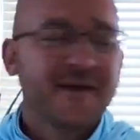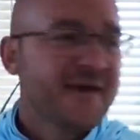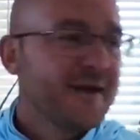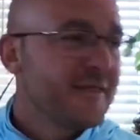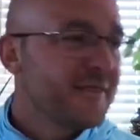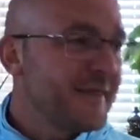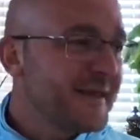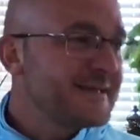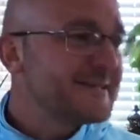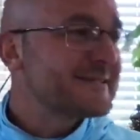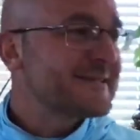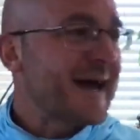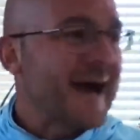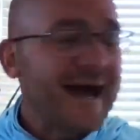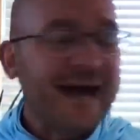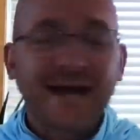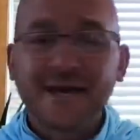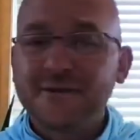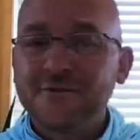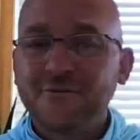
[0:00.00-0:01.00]
things
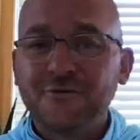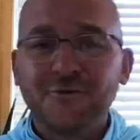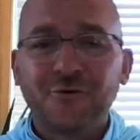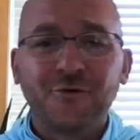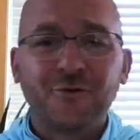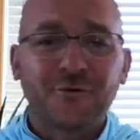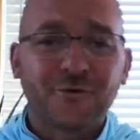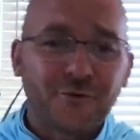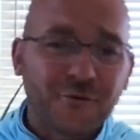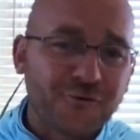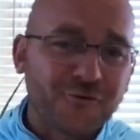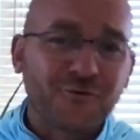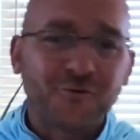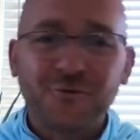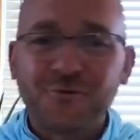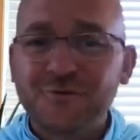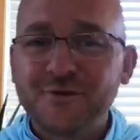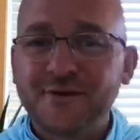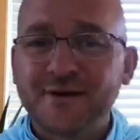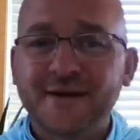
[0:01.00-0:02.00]
I do or the
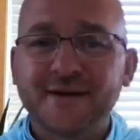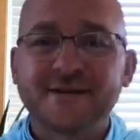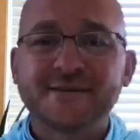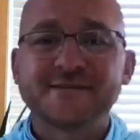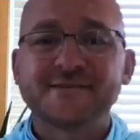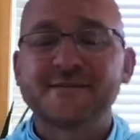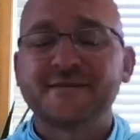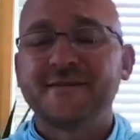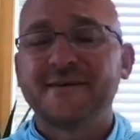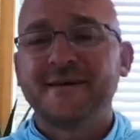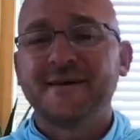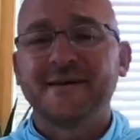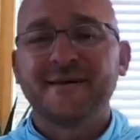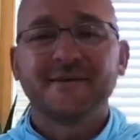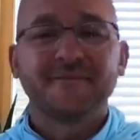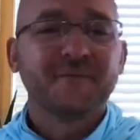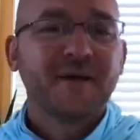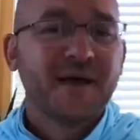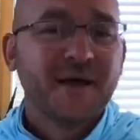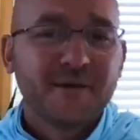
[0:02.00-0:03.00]
crew does to
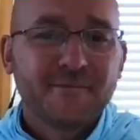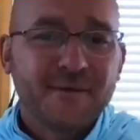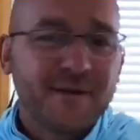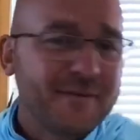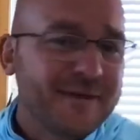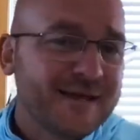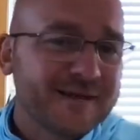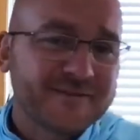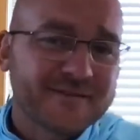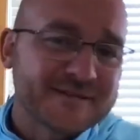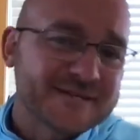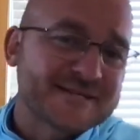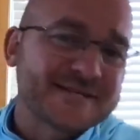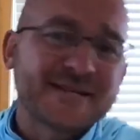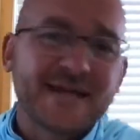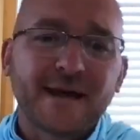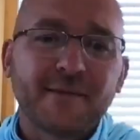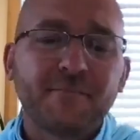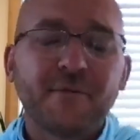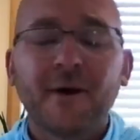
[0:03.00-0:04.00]
maybe get the
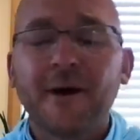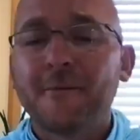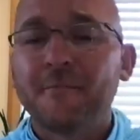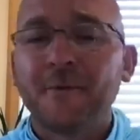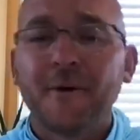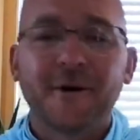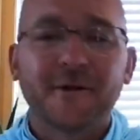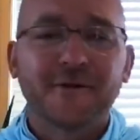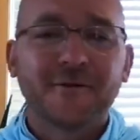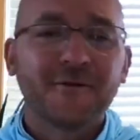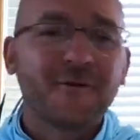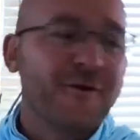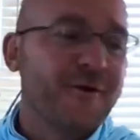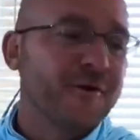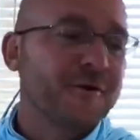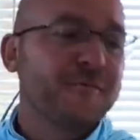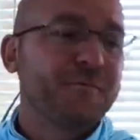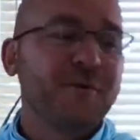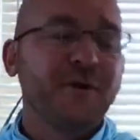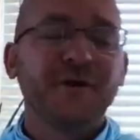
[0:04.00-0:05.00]
step up on a
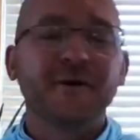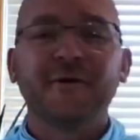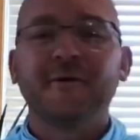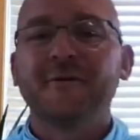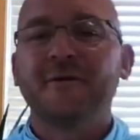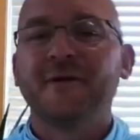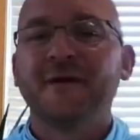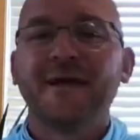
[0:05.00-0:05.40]
long beard.